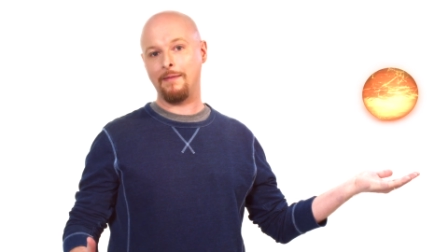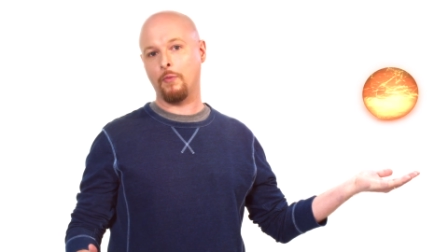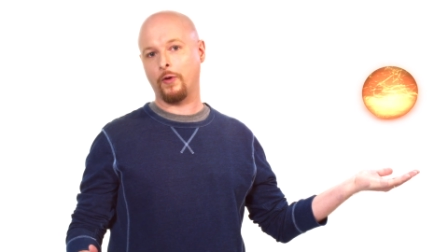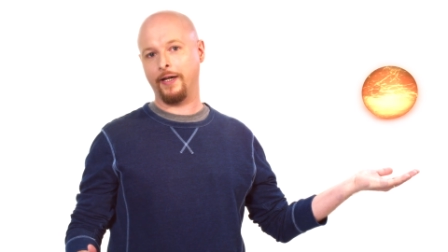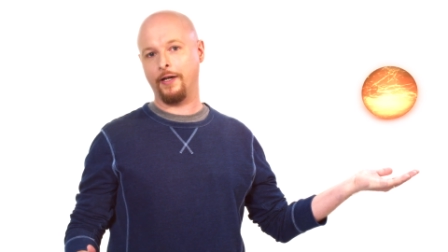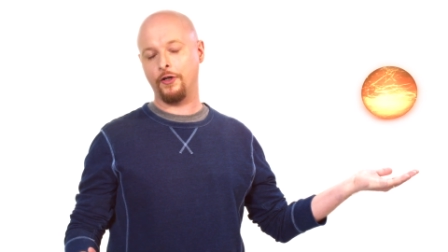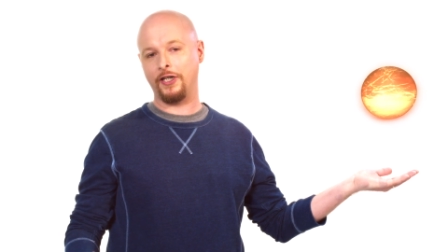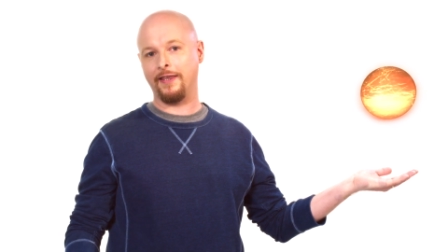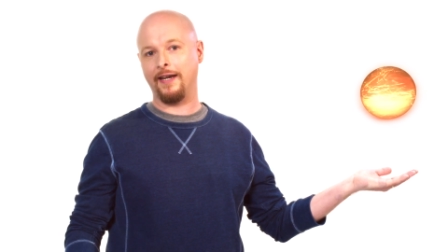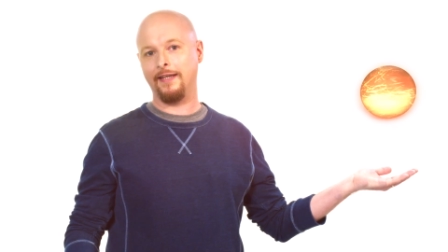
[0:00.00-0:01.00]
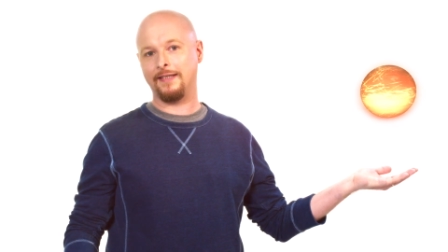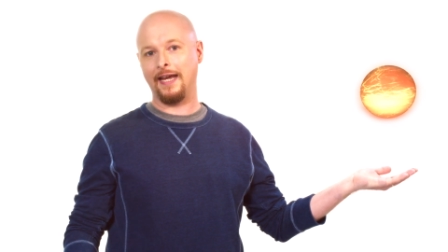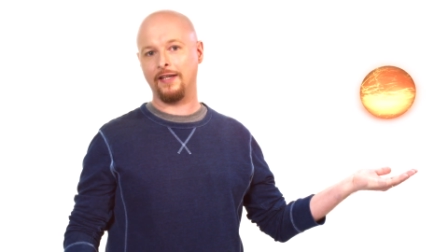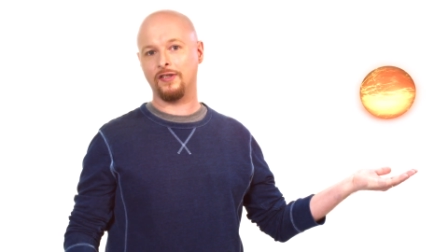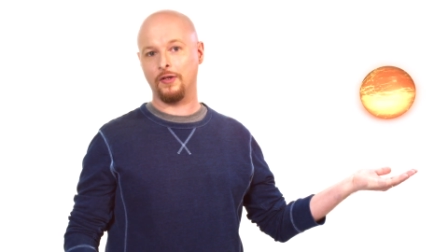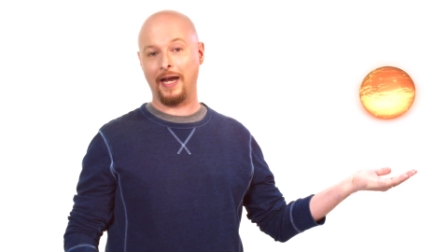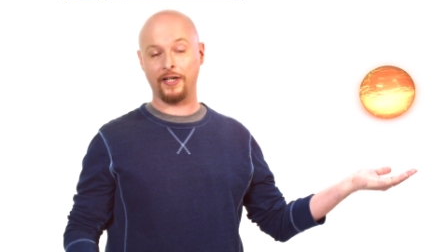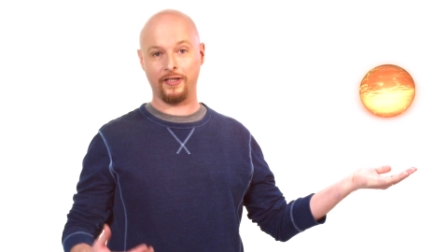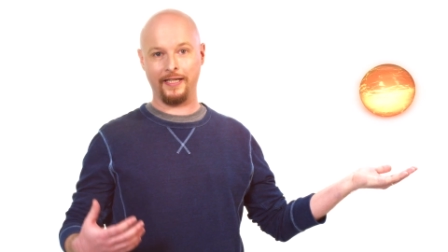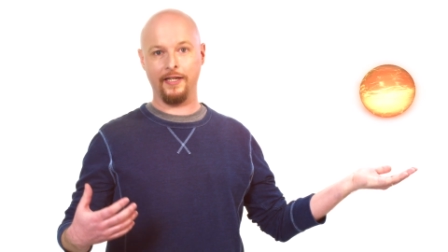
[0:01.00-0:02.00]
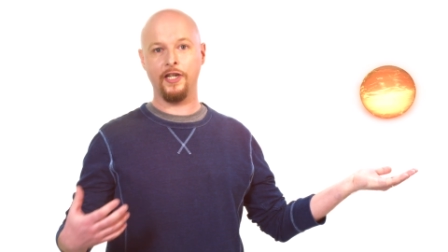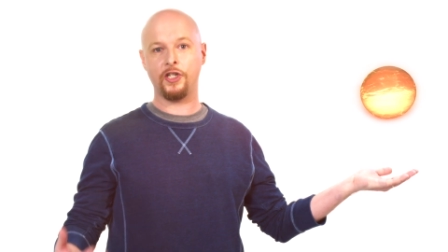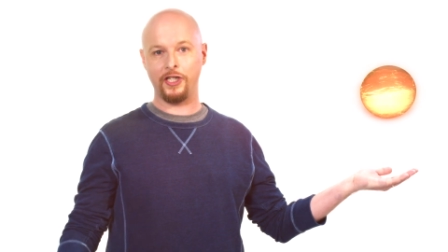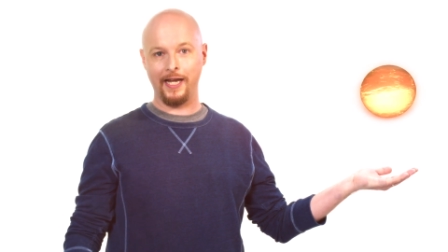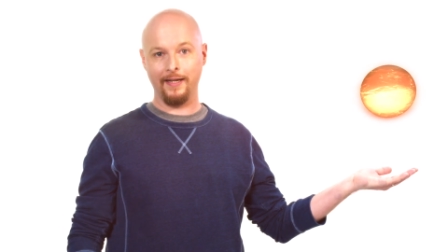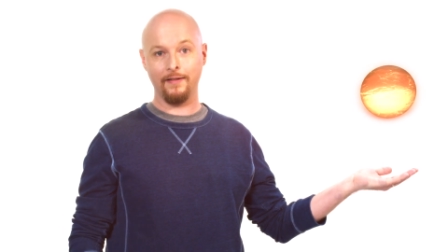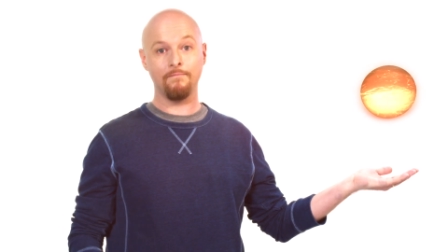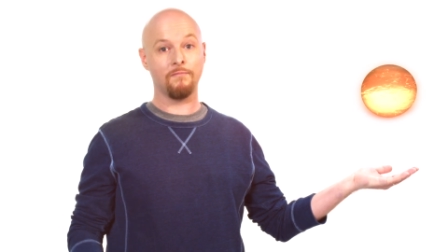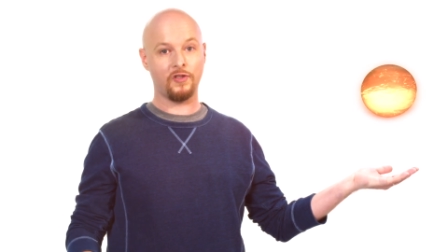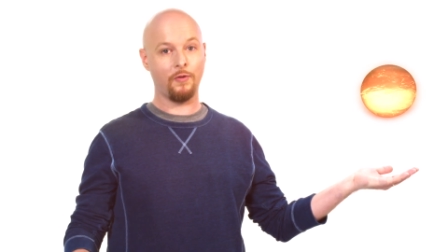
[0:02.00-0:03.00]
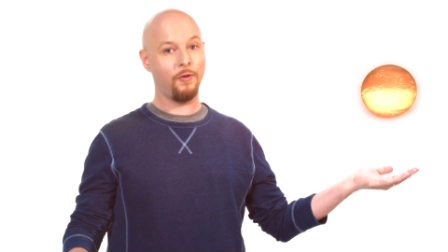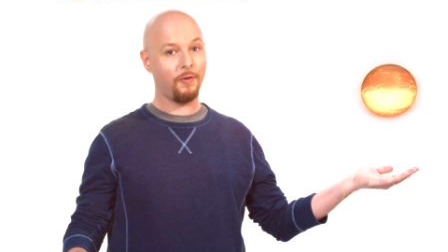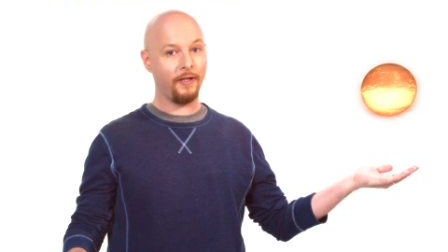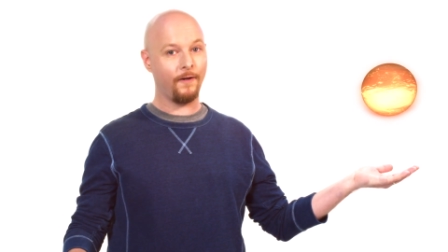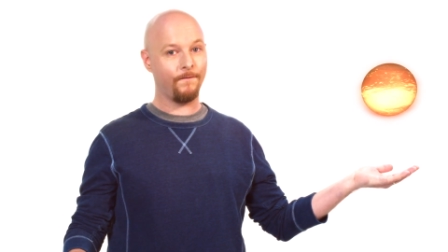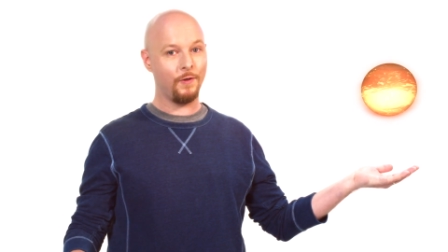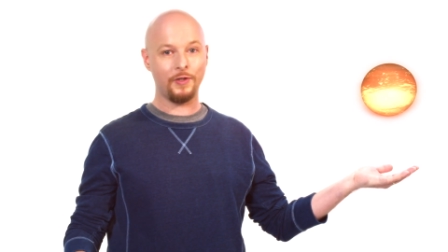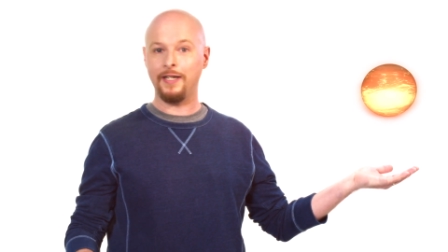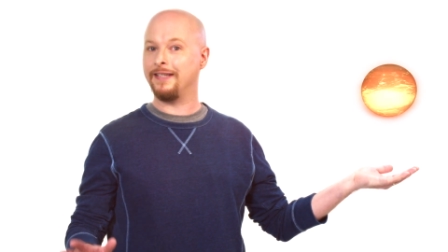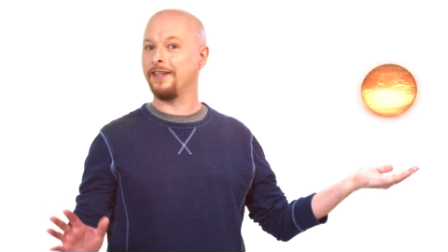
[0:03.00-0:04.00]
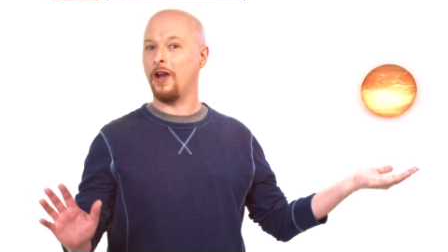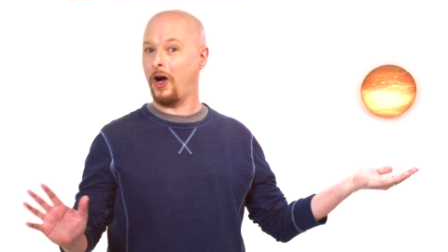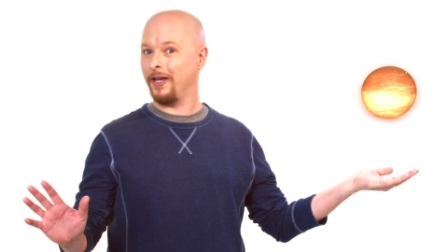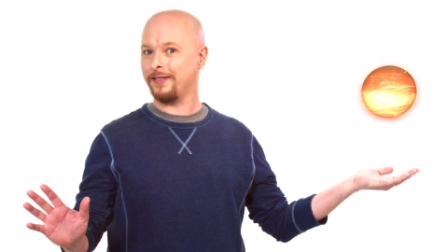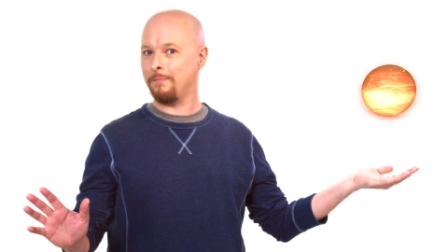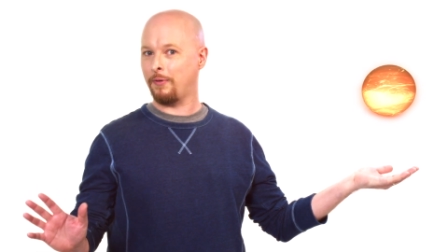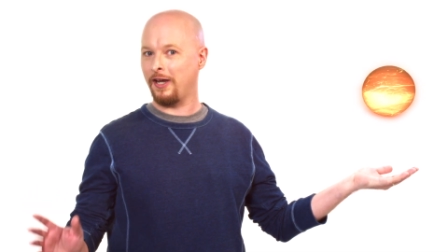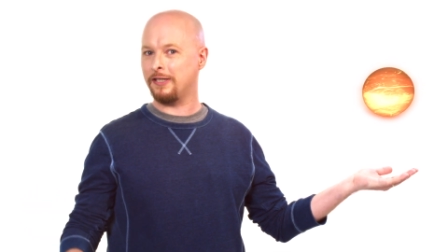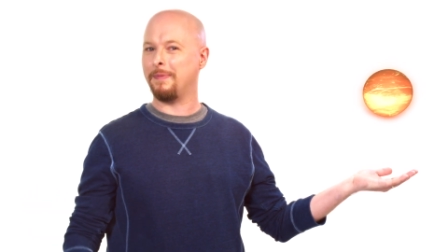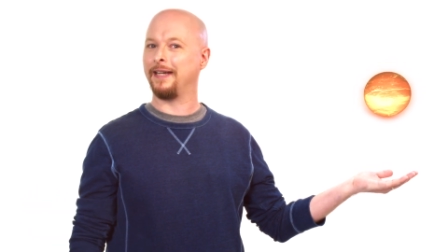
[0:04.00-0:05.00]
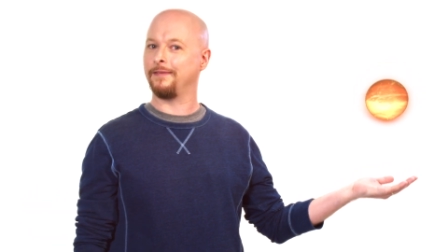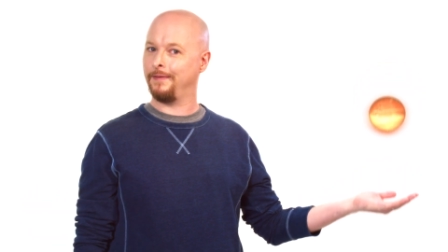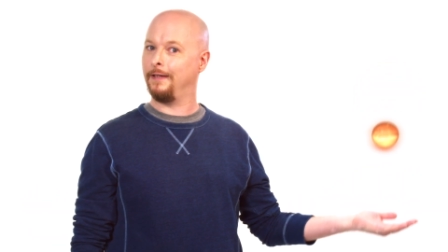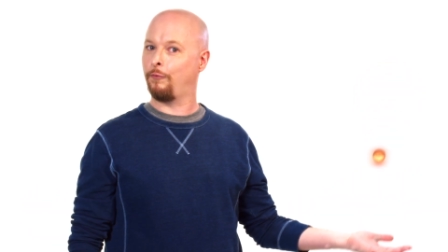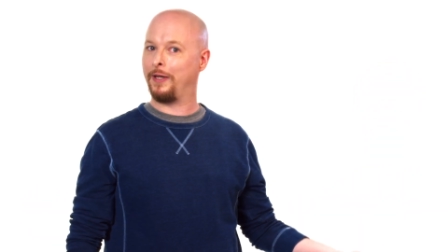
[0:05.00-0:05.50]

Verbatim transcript: more energy than it takes to actually initiate it. So nuclear fusion is an awesome prospect if we